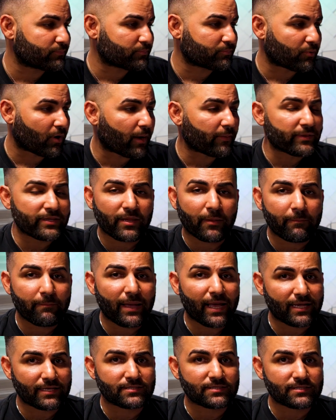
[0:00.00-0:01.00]
probably the
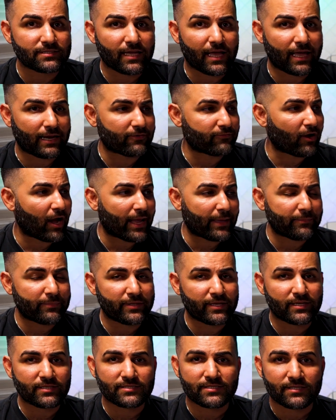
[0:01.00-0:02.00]
best out of
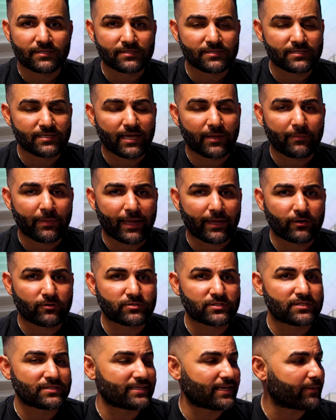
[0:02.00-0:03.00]
IPS and TN
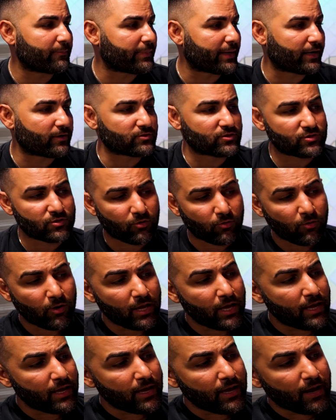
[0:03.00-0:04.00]
panels. So,
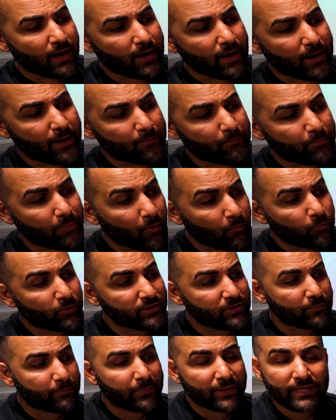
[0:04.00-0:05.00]
but
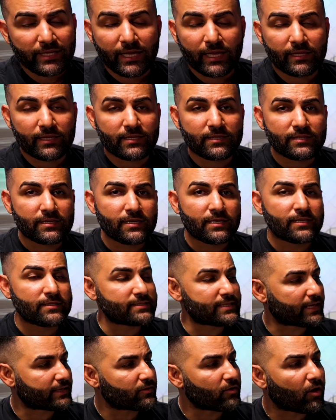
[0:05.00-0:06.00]
with mini LED
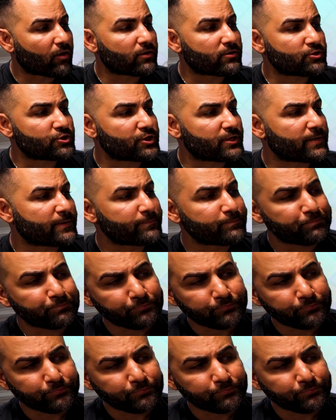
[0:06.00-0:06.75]
technology,